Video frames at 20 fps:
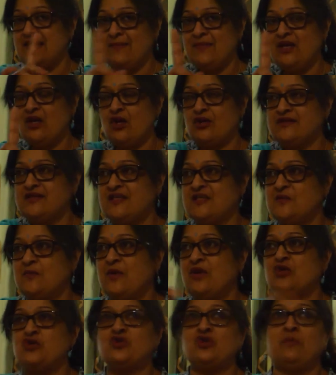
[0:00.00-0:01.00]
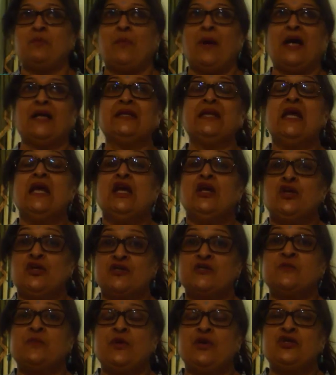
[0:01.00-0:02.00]
Let me not say spiritual path,
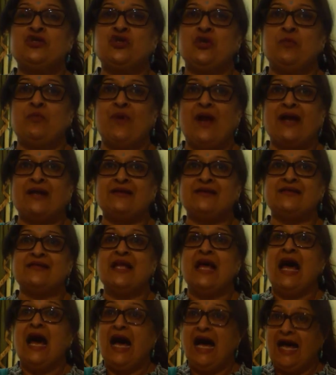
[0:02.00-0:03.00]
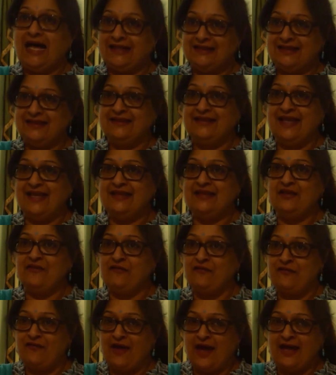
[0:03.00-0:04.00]
your spiritual practice, other than the
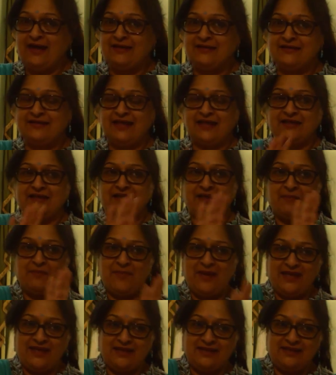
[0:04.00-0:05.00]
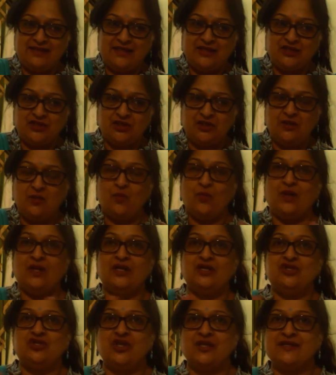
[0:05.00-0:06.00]
fact that the meditation will
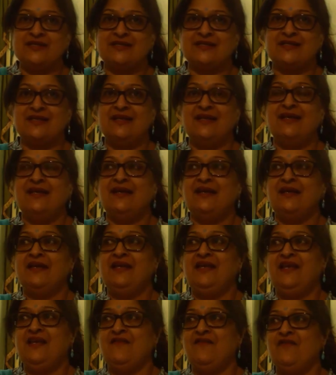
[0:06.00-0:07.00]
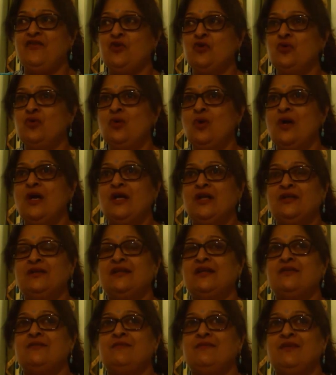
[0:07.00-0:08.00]
just give you
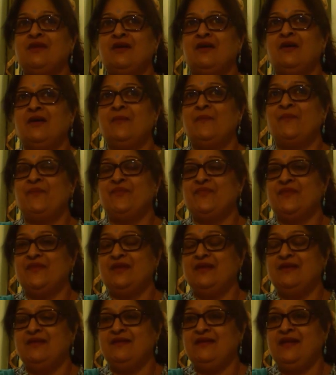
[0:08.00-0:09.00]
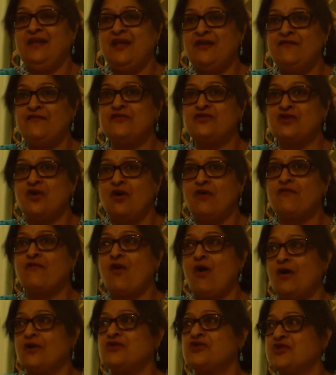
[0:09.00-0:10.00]
the gift of
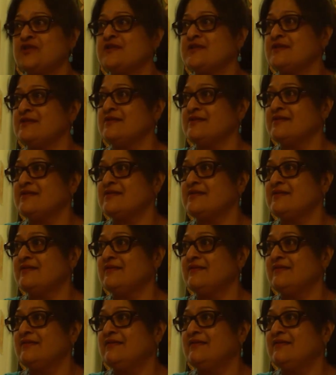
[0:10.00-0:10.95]
consciousness.